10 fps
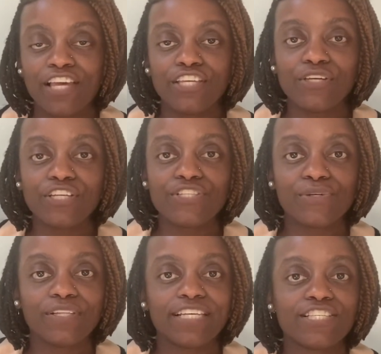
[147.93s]
You could
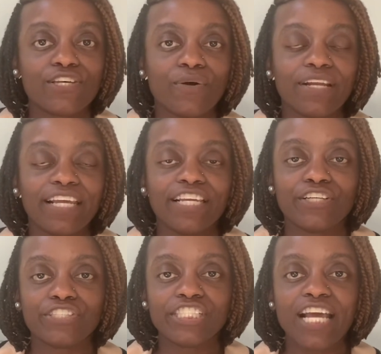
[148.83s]
do this going in
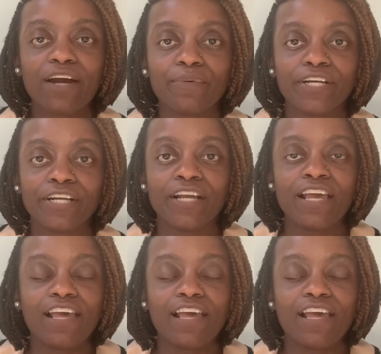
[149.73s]
your shower.